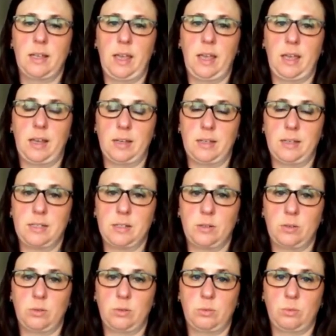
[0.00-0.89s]
And
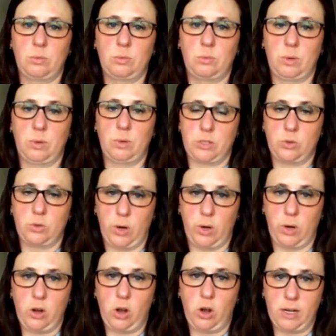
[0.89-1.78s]
what's
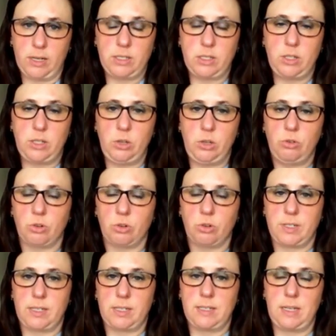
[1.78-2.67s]
going on is the
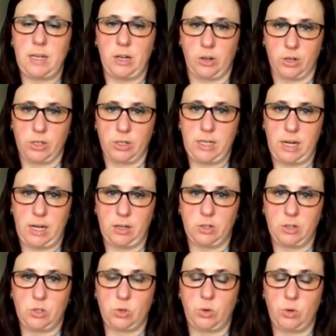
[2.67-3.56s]
uterus is
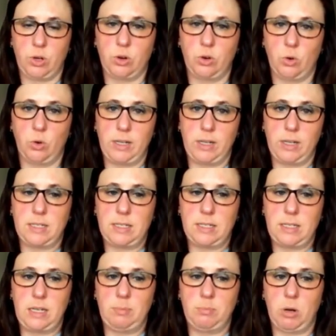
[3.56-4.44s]
irritated. So you're going to
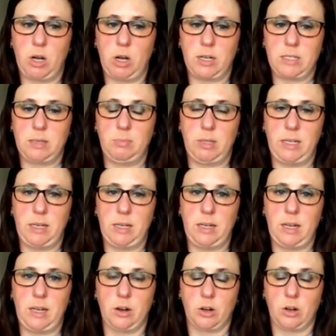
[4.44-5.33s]
see possibly
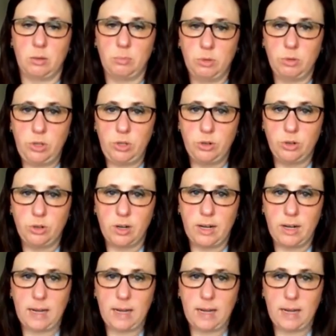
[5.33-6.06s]
irritable uterine